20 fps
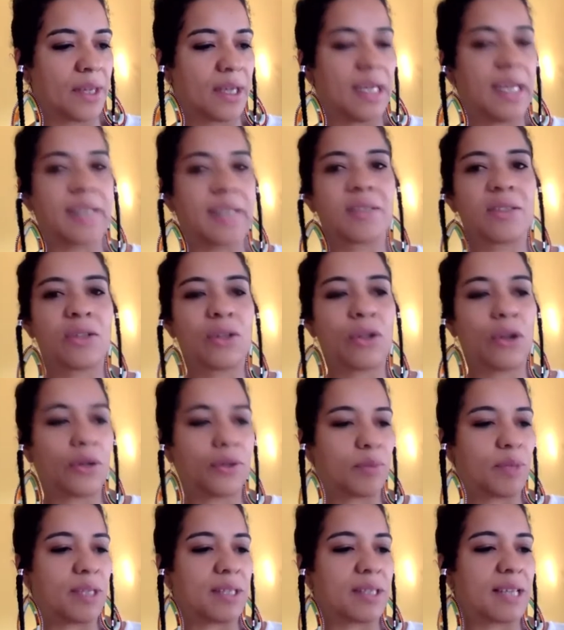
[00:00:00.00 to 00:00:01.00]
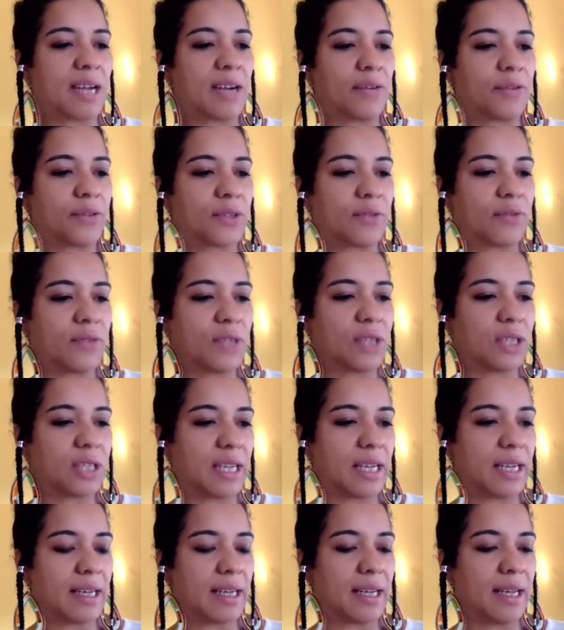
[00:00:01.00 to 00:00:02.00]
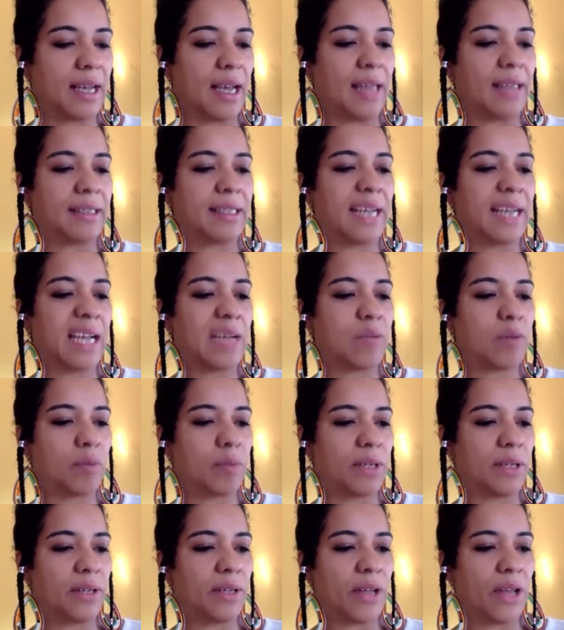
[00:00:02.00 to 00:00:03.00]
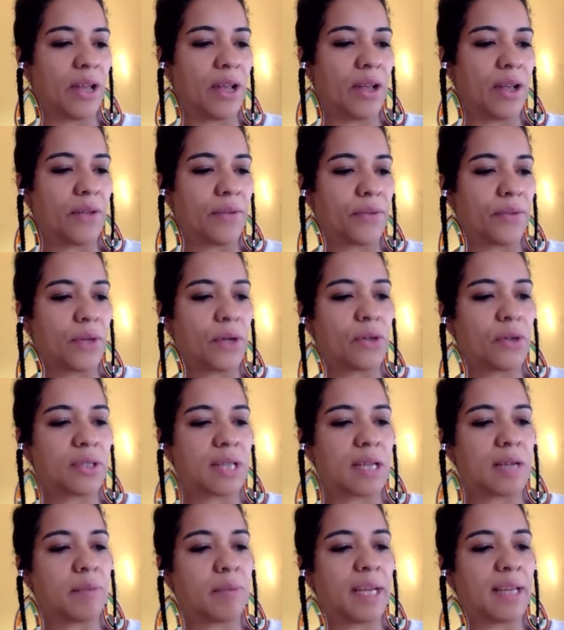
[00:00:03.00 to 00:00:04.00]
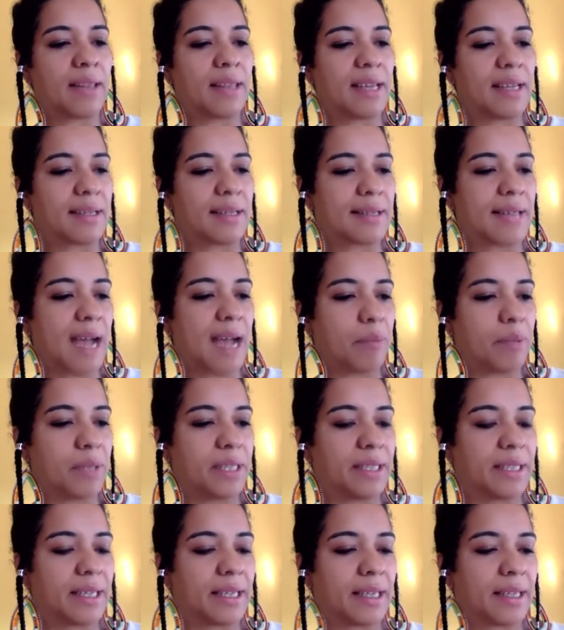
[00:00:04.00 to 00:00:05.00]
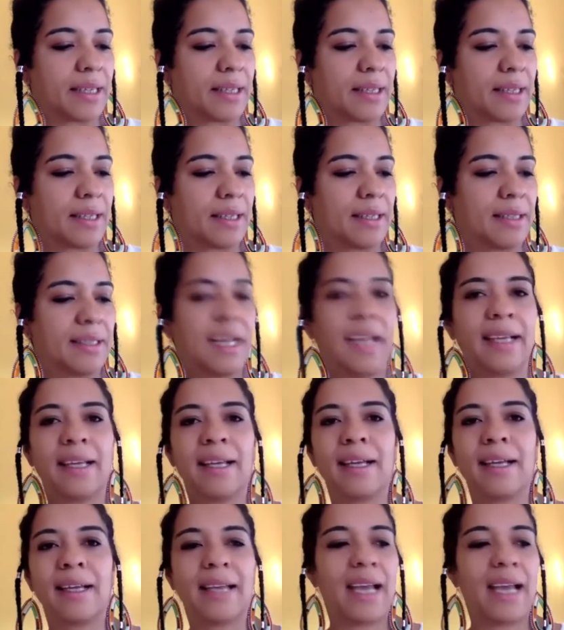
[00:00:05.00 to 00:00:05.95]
Let's not be self-sufficient and capable, those that make things happen, taking